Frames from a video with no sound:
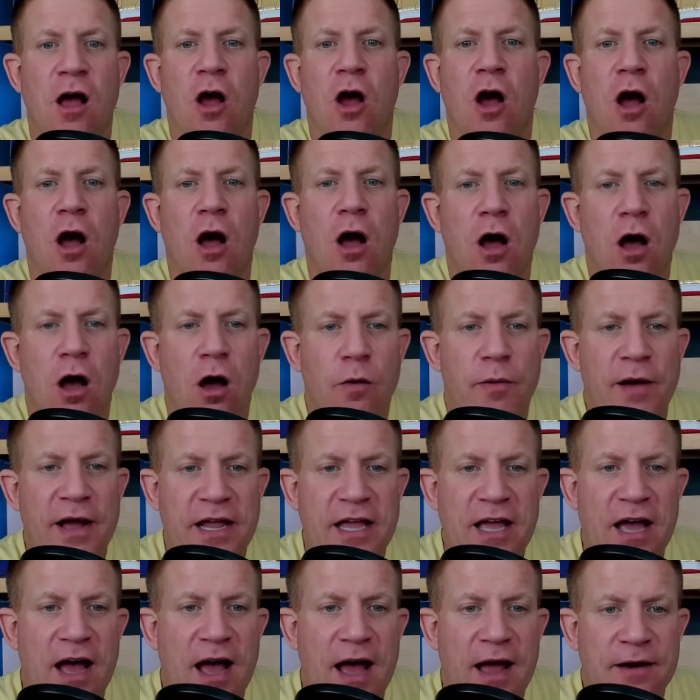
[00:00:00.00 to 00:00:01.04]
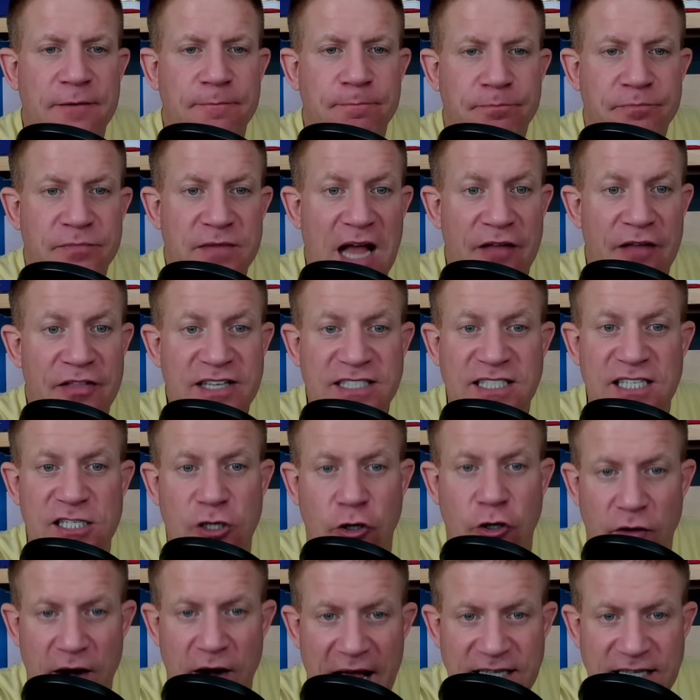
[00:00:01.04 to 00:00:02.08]
Oh, my God. Now, this is
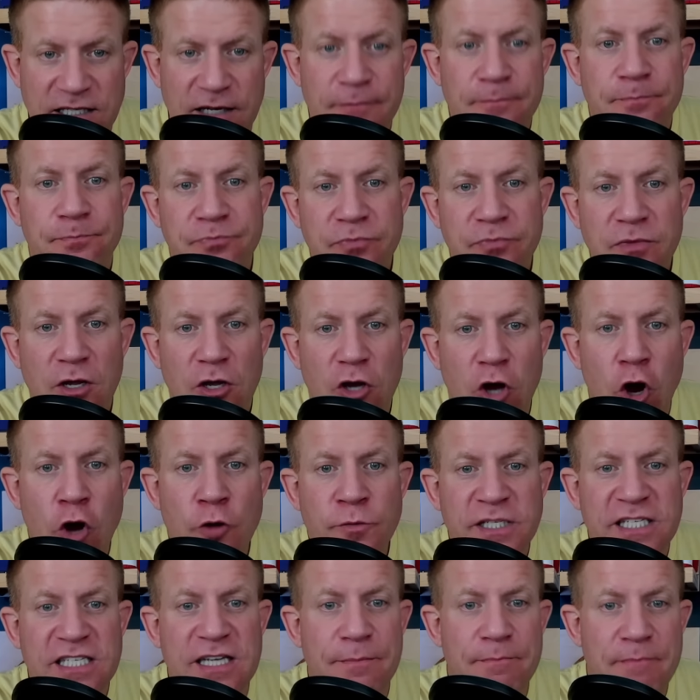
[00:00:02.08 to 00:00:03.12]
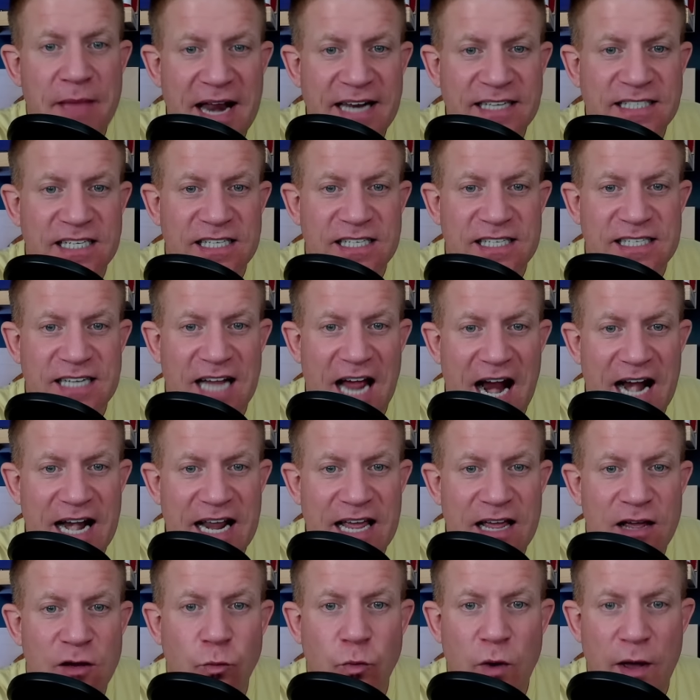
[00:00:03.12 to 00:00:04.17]
correct. Combs is a menace to
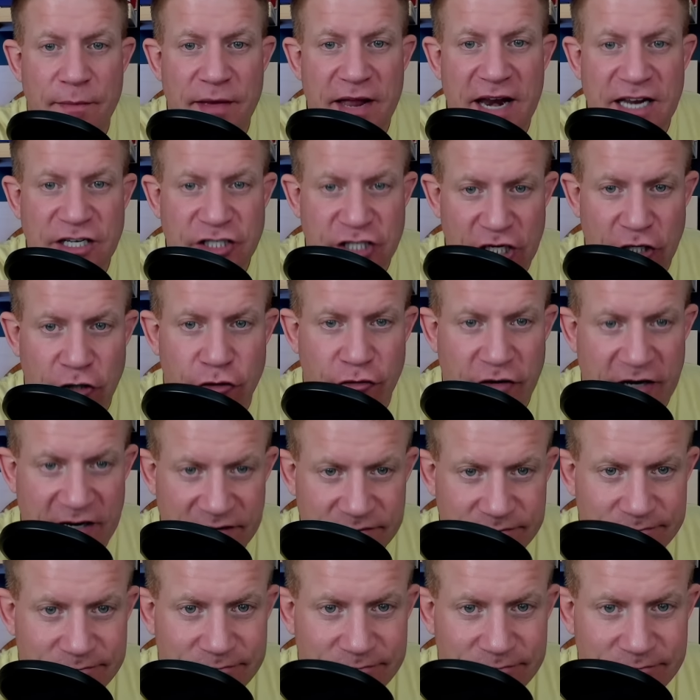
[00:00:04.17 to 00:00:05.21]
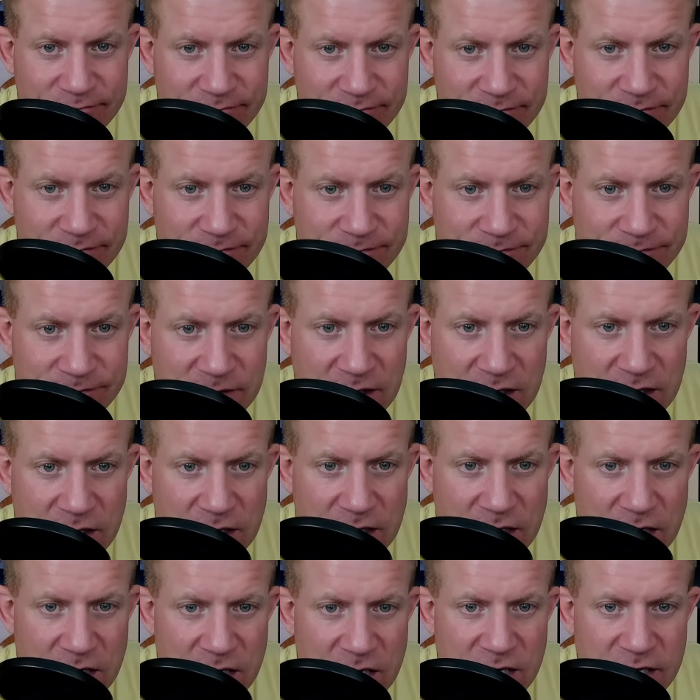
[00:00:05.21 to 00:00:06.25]
society, women, and children.
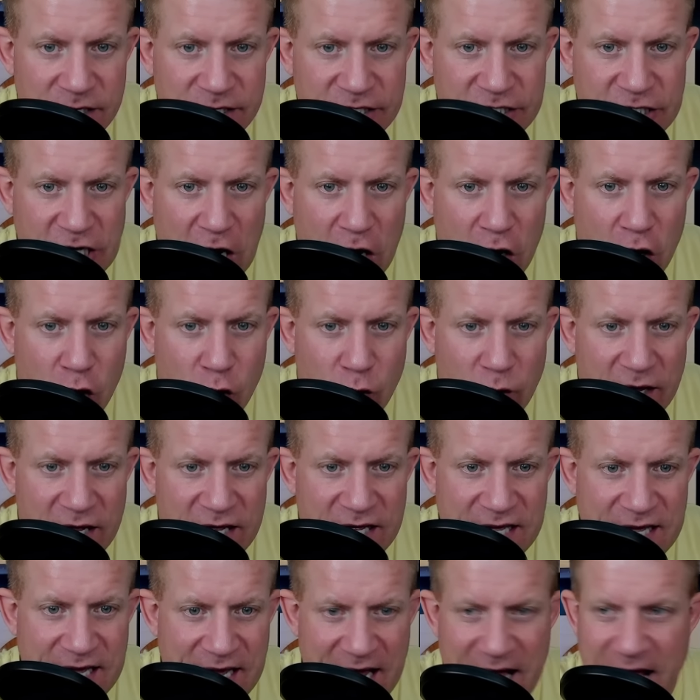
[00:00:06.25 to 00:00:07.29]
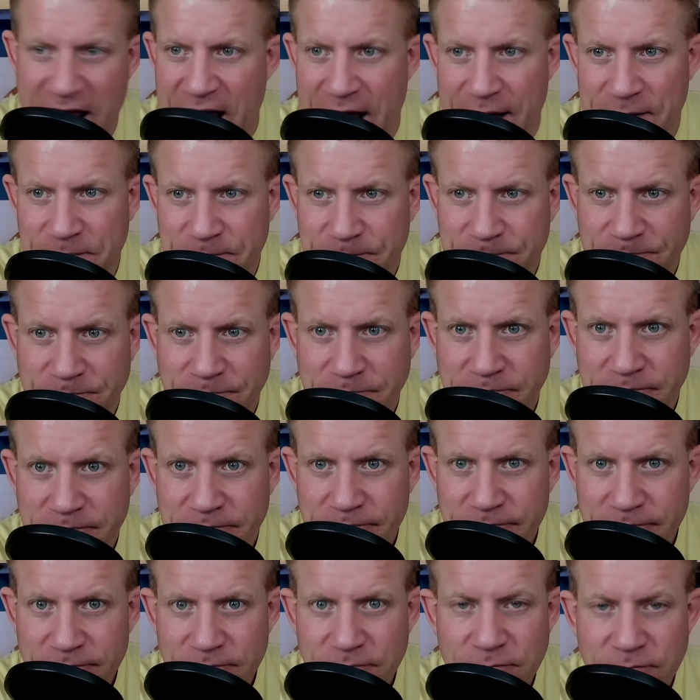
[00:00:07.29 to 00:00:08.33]
So, yeah.
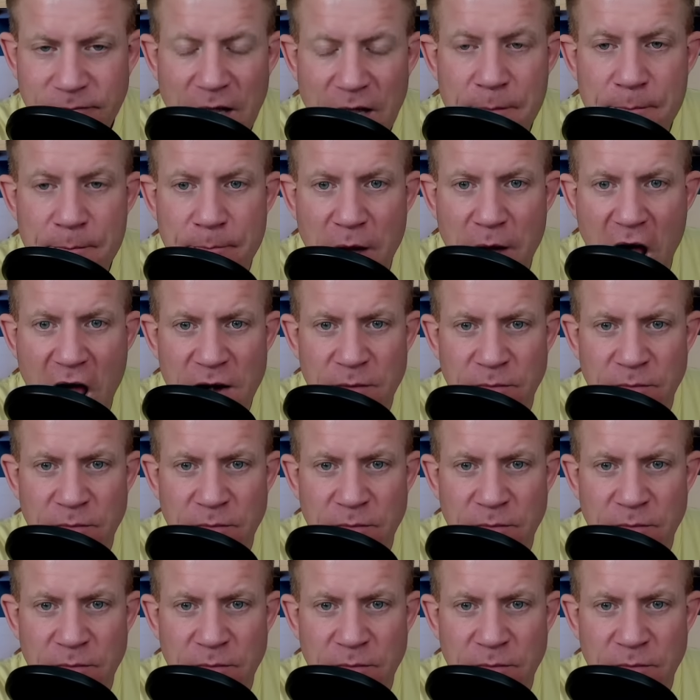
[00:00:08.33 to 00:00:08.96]
Bottom